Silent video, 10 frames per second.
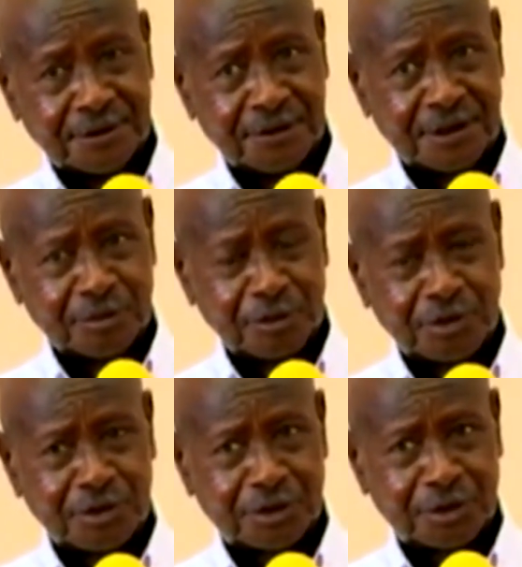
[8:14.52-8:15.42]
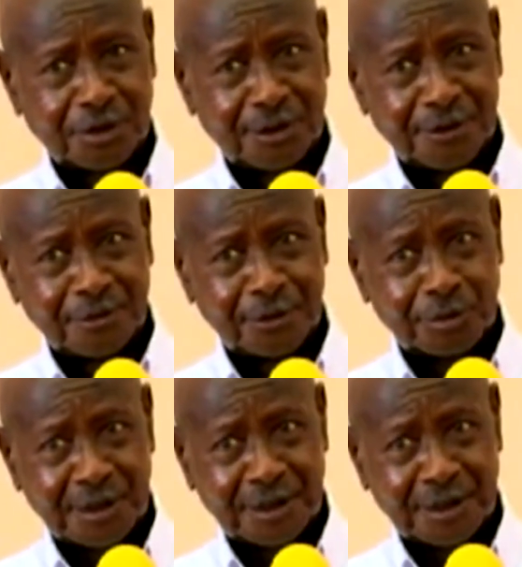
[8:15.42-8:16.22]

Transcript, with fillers: nze ndi mukristo omuntu wa